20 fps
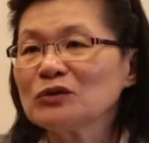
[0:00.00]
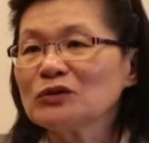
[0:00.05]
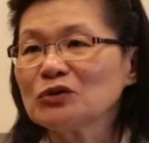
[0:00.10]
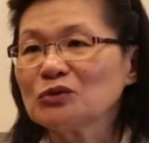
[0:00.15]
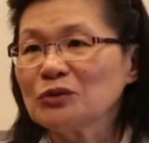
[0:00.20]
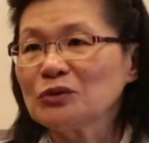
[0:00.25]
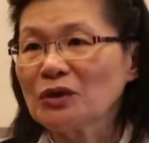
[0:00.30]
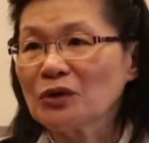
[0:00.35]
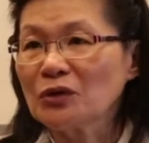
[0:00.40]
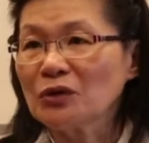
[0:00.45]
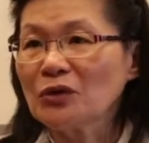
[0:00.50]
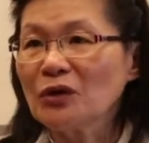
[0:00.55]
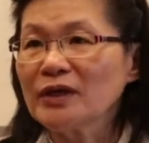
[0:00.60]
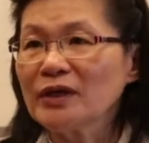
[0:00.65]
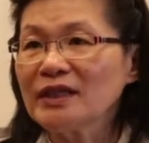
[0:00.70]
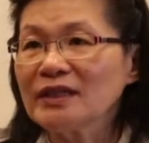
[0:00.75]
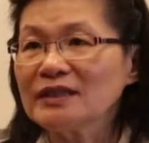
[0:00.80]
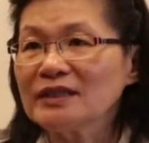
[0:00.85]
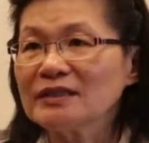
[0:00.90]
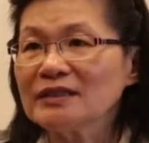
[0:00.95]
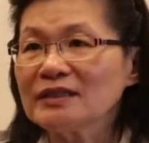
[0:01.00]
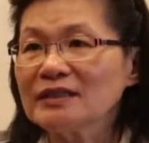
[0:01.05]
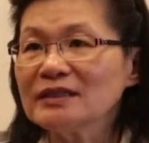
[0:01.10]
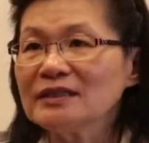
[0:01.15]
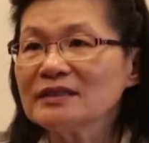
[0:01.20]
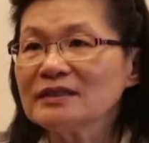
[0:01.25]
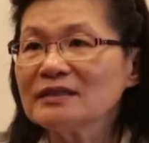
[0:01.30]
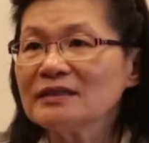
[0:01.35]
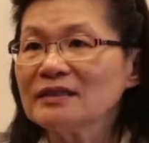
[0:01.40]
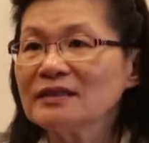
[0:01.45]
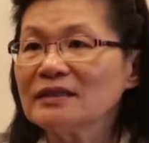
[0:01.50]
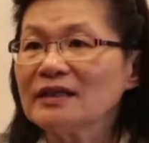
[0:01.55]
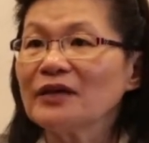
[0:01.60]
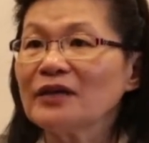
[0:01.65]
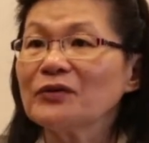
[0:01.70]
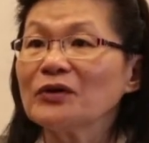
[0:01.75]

to a chronic disease that